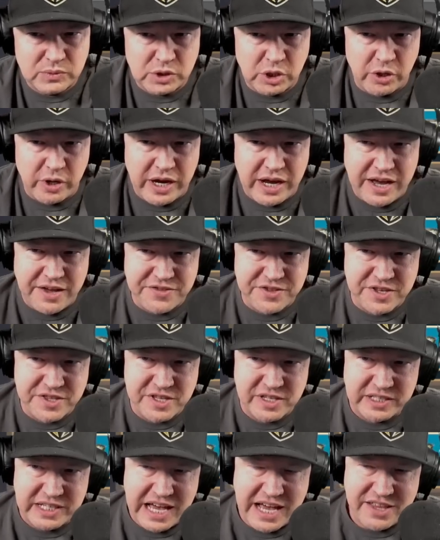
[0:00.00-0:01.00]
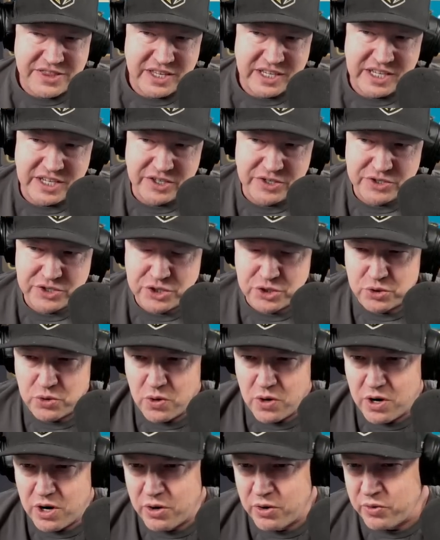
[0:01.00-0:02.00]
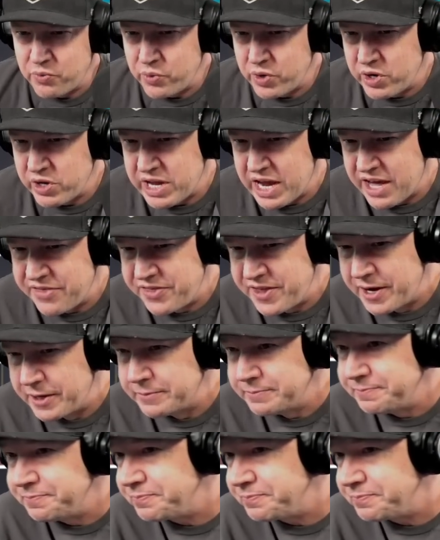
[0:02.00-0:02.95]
Okay, and then the guild store, what do you got there?